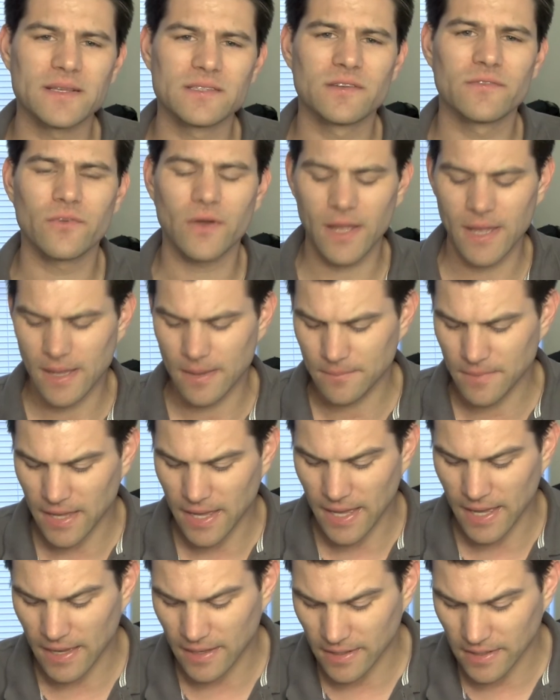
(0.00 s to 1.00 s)
of RAM,
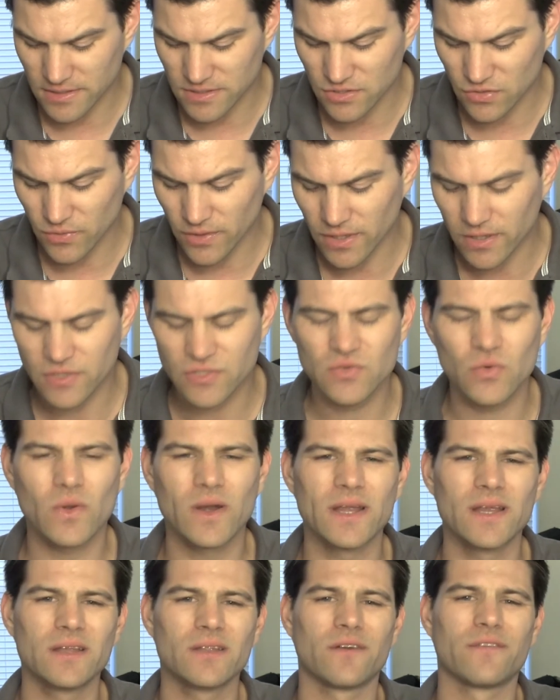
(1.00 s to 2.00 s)
and it's
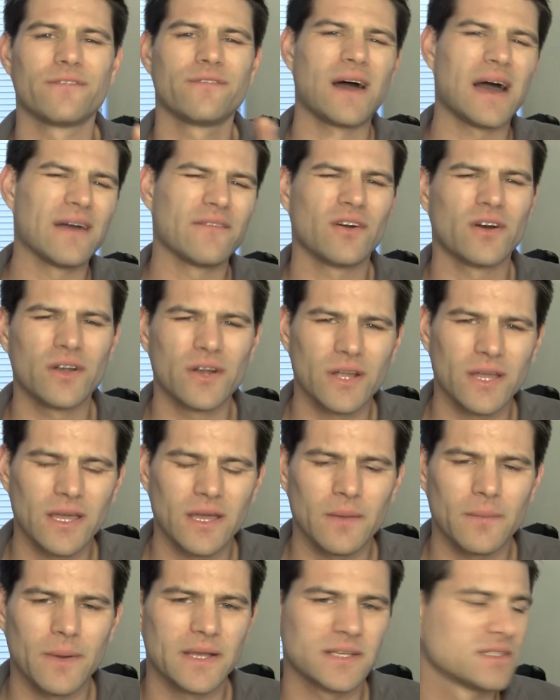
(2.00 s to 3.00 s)
320 to 500
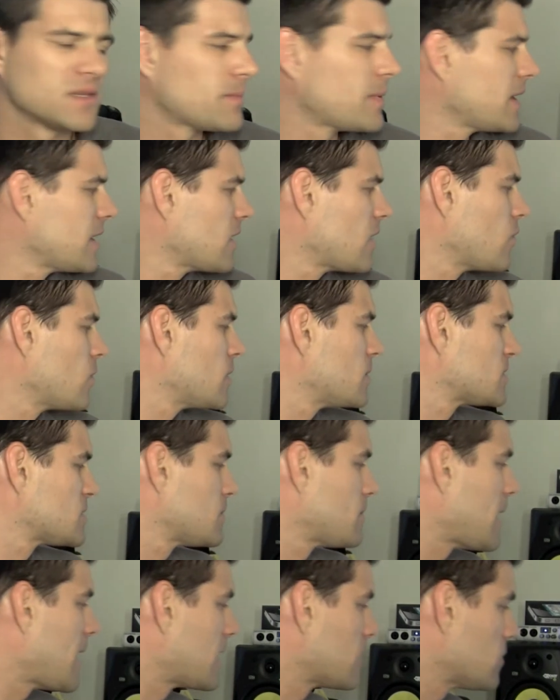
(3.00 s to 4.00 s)
gigabytes depending on which
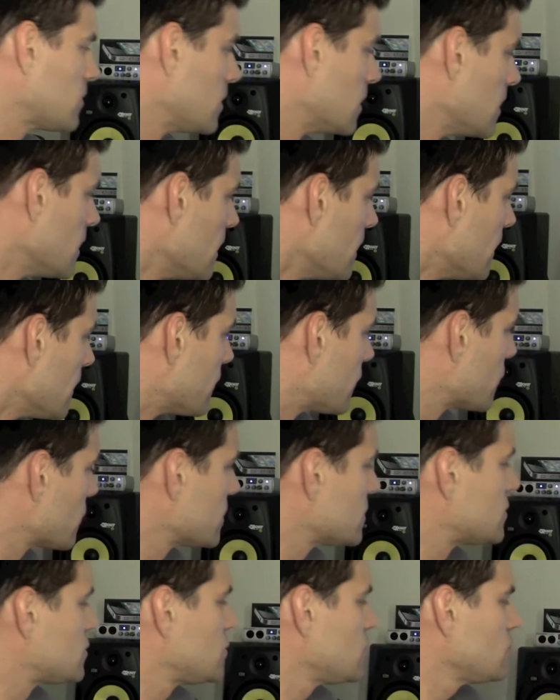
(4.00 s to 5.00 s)
model. There
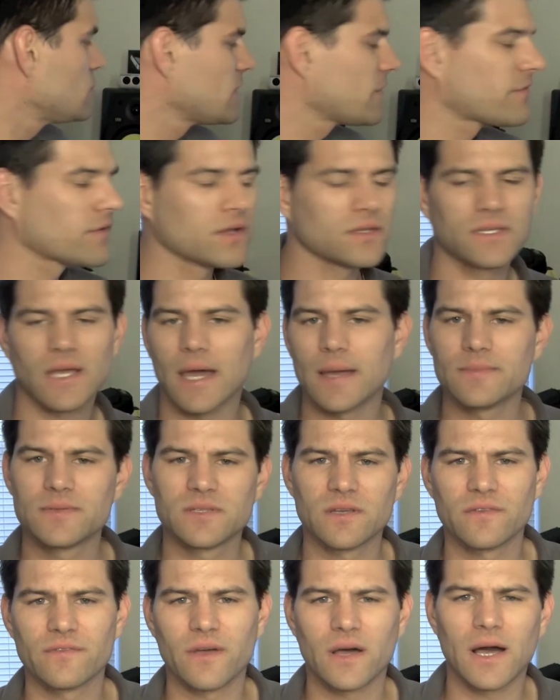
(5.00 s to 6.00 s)
is 2 different types
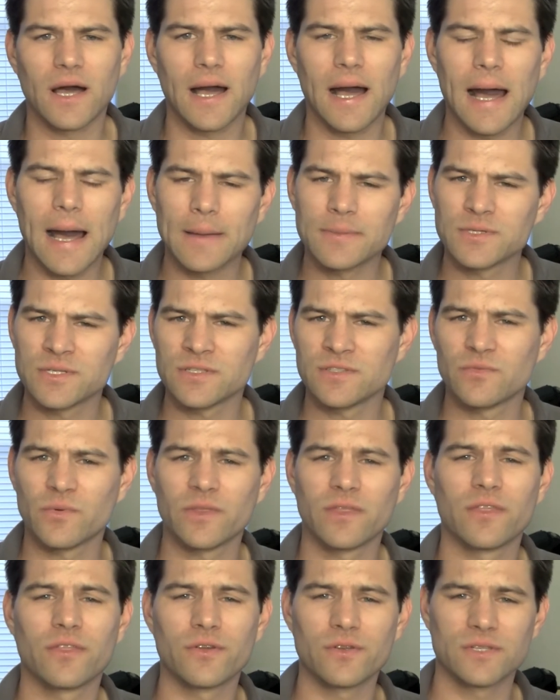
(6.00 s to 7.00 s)
of options
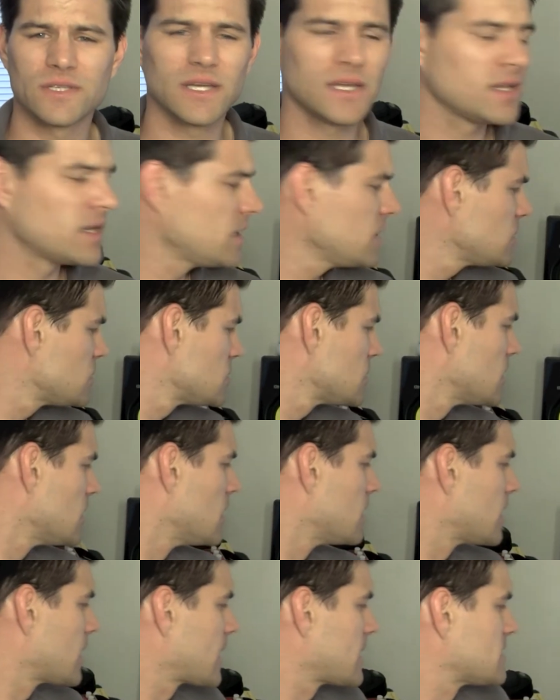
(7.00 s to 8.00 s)
with the 13-inch.
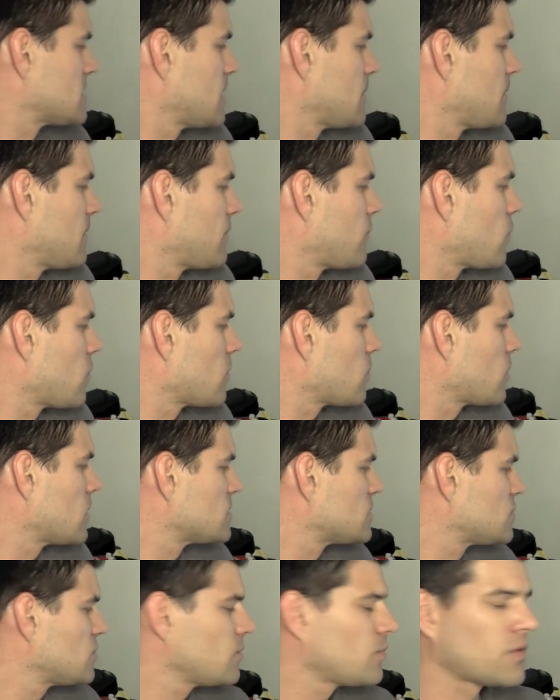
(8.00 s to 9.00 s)
Like I said before,
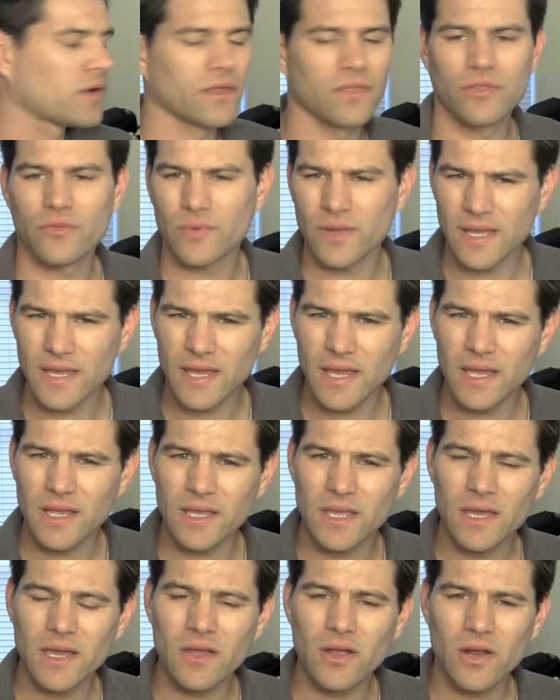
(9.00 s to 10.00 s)
one's 2.3
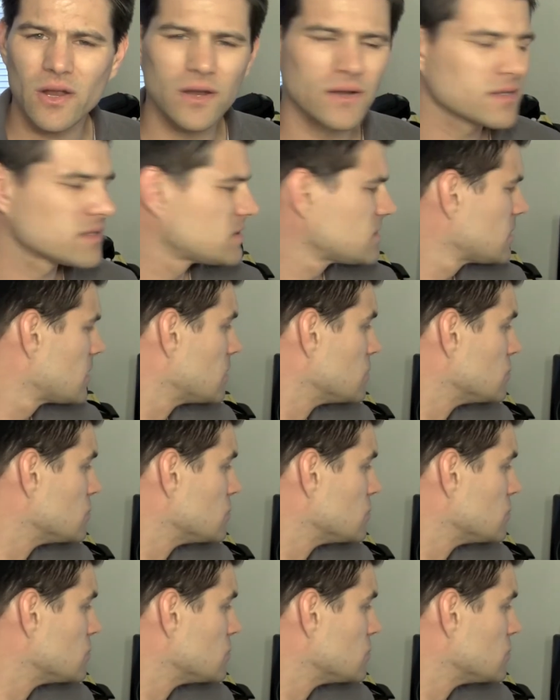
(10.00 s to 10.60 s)
gigahertz